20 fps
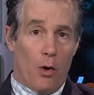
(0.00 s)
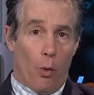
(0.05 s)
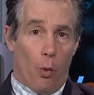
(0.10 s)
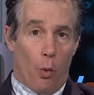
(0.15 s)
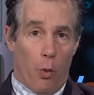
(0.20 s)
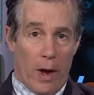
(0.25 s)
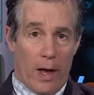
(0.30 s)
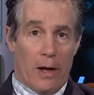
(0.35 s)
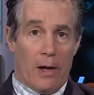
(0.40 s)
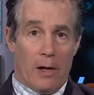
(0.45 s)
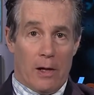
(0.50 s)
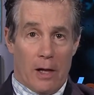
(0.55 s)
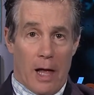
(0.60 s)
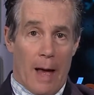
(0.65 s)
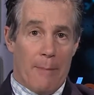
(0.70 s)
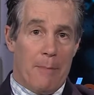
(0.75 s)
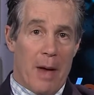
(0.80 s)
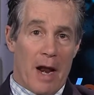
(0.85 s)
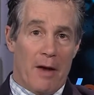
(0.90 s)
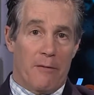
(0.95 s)
will
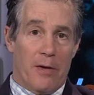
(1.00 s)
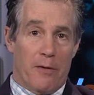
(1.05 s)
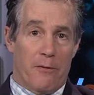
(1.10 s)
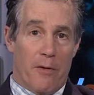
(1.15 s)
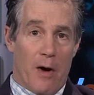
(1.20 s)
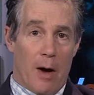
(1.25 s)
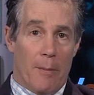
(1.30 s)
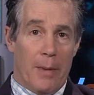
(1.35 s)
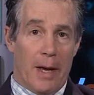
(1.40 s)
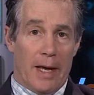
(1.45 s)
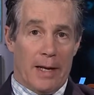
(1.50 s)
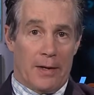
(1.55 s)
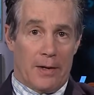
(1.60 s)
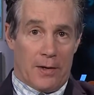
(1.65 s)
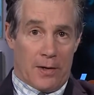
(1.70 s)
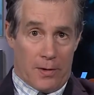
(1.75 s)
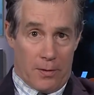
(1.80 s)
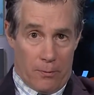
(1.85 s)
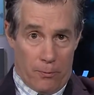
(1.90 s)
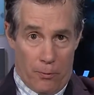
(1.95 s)
uh, benefit from,
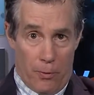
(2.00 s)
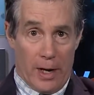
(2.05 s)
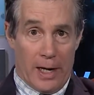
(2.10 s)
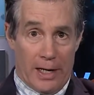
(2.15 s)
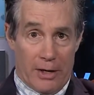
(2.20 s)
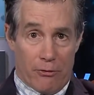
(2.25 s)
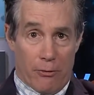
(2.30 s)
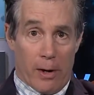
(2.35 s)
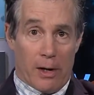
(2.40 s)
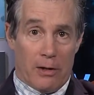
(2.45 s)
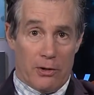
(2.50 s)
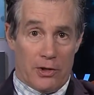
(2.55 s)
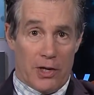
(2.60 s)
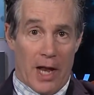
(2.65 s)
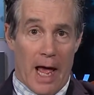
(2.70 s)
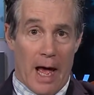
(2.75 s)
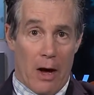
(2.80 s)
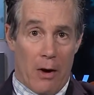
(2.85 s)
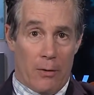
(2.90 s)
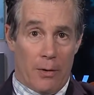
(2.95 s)
it really trickles
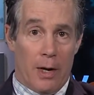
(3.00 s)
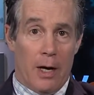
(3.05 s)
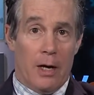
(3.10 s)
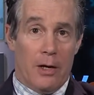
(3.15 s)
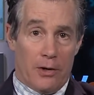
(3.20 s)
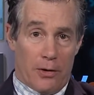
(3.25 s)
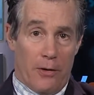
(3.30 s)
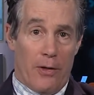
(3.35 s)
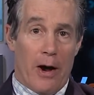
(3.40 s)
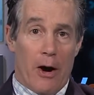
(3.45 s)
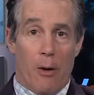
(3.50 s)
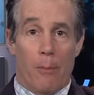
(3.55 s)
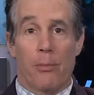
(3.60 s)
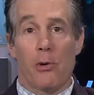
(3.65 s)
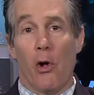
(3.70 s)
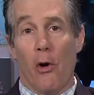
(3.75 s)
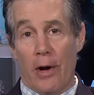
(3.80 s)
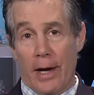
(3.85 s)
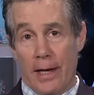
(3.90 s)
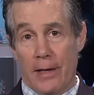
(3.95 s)
down to their
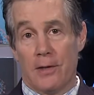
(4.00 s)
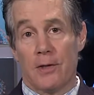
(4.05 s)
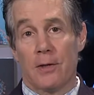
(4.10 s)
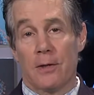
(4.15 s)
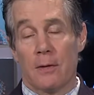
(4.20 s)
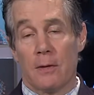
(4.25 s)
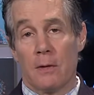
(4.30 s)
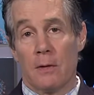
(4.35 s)
employees.